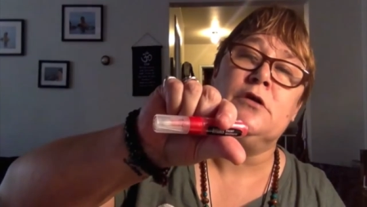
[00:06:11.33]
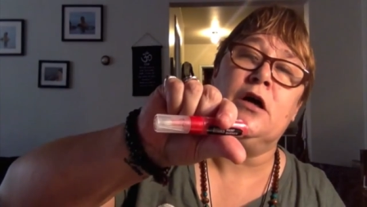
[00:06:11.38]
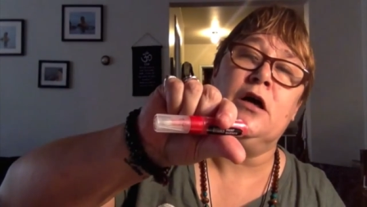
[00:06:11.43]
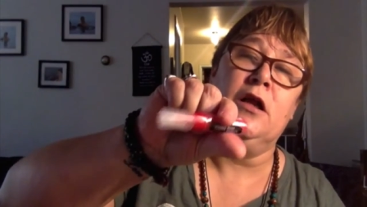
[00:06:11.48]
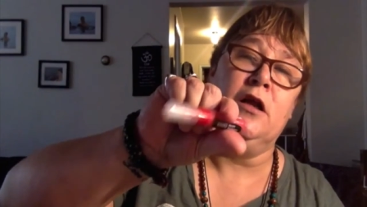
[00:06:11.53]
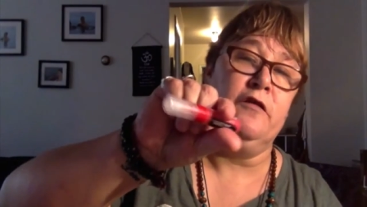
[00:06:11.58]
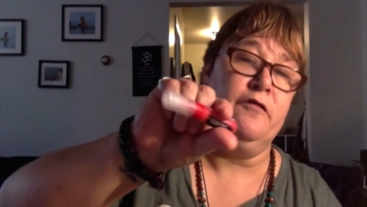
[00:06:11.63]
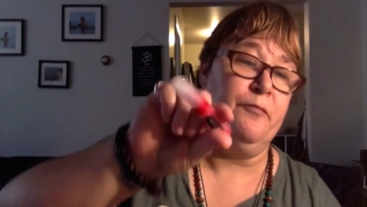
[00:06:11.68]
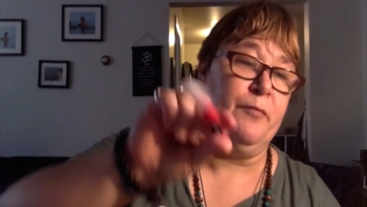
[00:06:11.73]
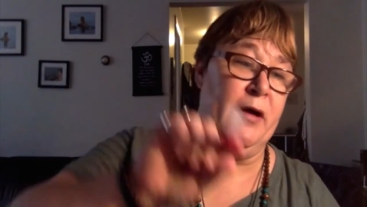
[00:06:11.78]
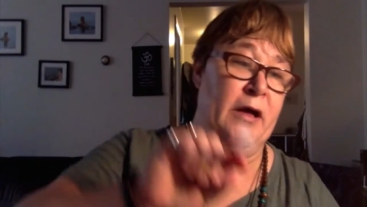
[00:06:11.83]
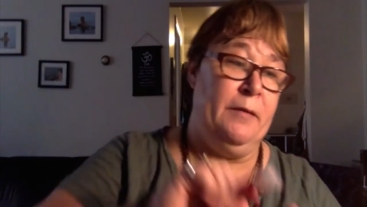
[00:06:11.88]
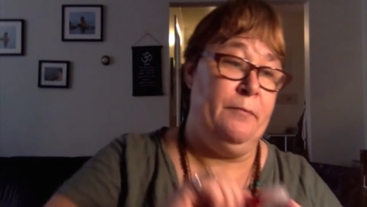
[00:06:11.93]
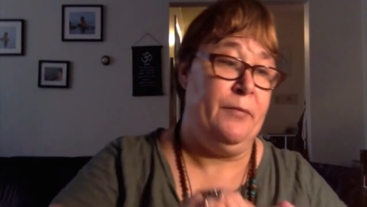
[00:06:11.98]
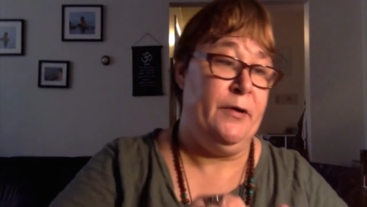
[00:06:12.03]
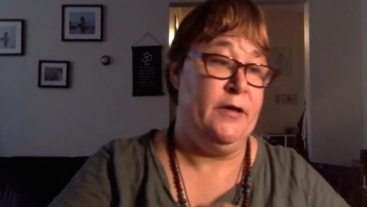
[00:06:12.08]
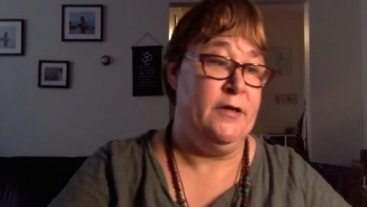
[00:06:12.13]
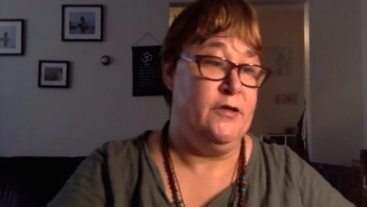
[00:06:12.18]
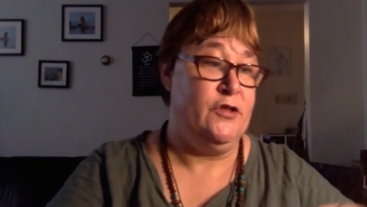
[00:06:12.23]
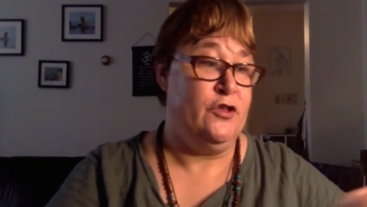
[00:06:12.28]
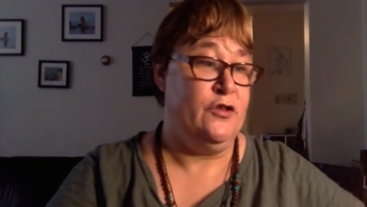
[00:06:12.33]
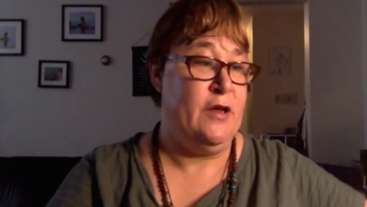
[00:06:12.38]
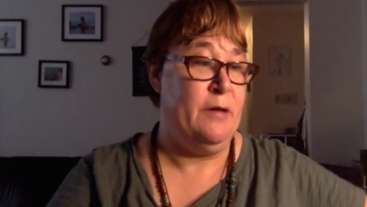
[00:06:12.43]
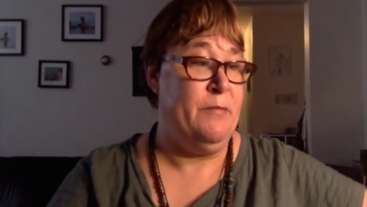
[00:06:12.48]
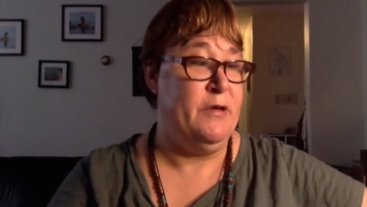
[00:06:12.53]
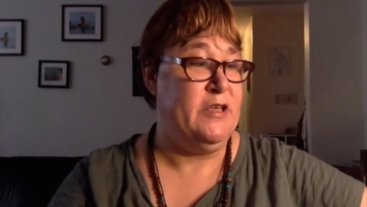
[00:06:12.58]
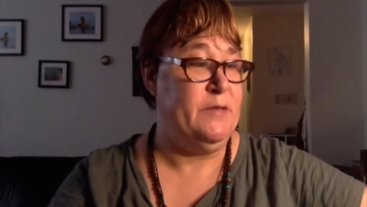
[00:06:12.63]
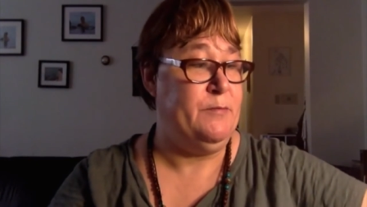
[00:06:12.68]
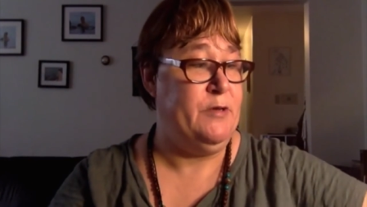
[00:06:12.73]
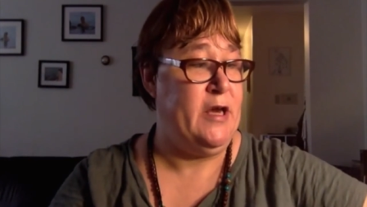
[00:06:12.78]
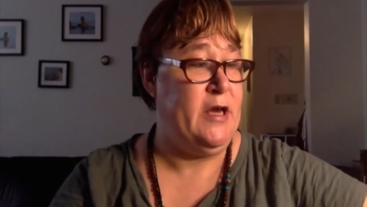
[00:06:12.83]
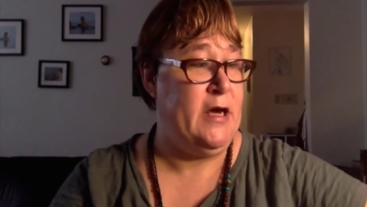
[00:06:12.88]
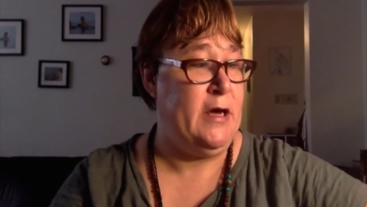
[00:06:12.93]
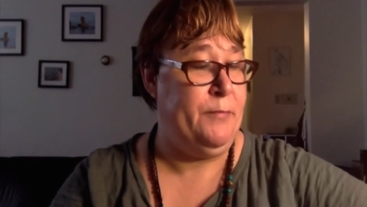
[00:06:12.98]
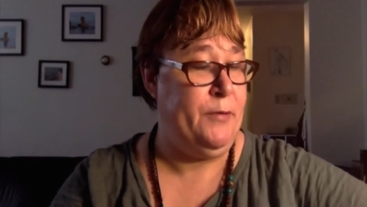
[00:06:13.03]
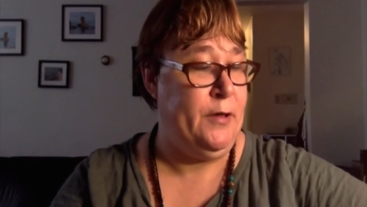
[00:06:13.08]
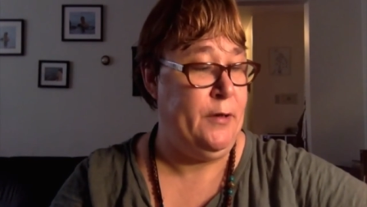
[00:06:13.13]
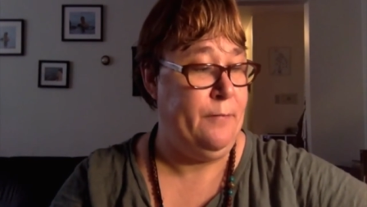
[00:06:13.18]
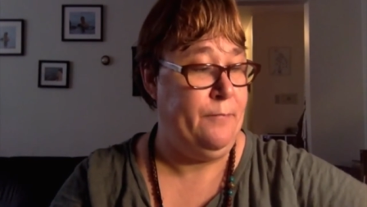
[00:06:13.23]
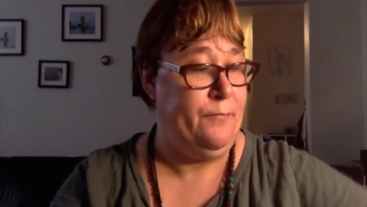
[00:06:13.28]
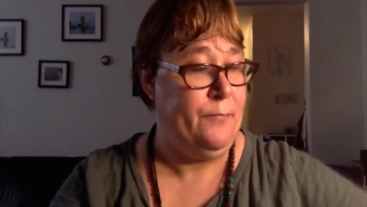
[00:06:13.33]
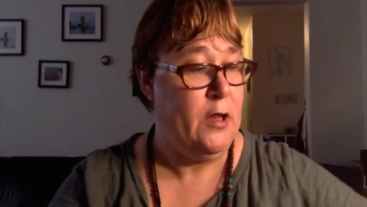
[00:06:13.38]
I love paint pens, so that makes me happy.